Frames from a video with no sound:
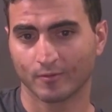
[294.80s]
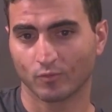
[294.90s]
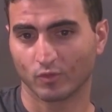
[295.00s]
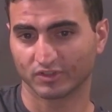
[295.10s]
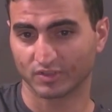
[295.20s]

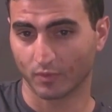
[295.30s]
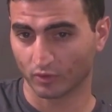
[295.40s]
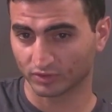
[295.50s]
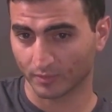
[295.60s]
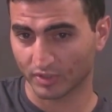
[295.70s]
What's
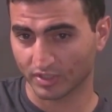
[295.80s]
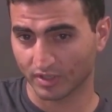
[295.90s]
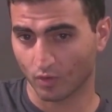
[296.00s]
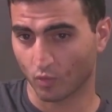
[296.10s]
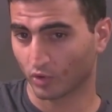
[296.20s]
supposed to be
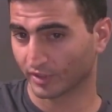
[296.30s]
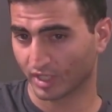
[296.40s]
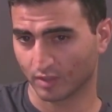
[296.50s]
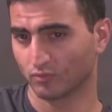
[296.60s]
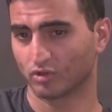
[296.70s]
a war
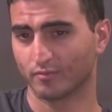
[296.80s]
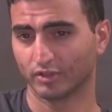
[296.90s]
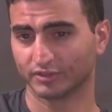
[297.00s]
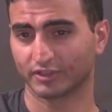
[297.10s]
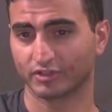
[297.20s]
game or a
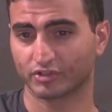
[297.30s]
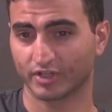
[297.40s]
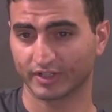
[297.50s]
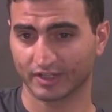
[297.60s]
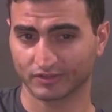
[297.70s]
military
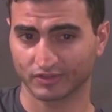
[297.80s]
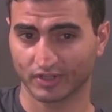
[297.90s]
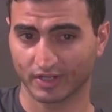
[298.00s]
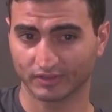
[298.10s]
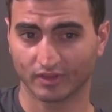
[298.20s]
training
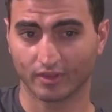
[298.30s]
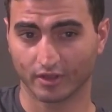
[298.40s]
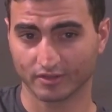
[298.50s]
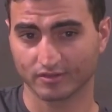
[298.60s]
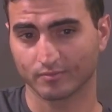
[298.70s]
exercise
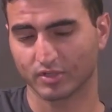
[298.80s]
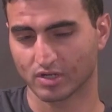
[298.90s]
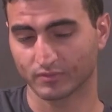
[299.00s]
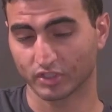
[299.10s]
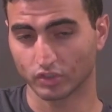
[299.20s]
thus
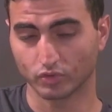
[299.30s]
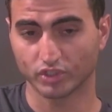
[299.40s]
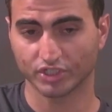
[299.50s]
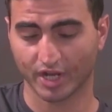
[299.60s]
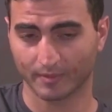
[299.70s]
becomes a huge
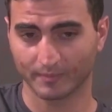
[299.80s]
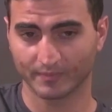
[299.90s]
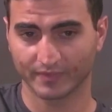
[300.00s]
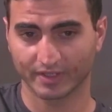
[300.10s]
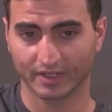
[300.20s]
sham,
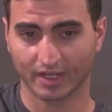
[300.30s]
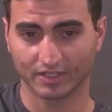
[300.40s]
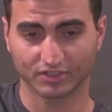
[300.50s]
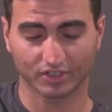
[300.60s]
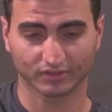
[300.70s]

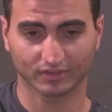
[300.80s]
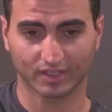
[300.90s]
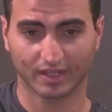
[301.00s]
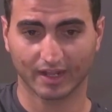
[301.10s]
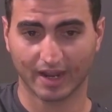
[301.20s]
and just
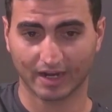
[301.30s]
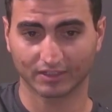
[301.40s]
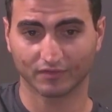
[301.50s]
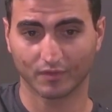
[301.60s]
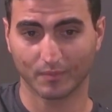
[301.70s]
an act
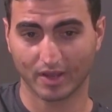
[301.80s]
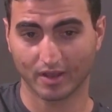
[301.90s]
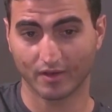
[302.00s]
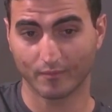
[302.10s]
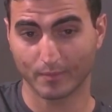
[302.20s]
of
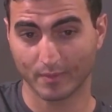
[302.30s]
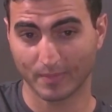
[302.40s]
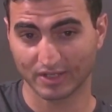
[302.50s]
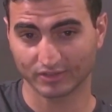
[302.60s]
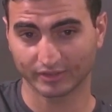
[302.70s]

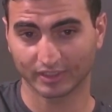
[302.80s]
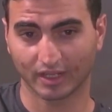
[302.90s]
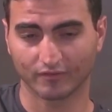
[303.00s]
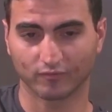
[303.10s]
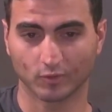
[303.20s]
embezzling
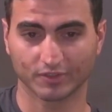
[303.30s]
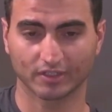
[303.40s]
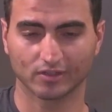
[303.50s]
and forcing a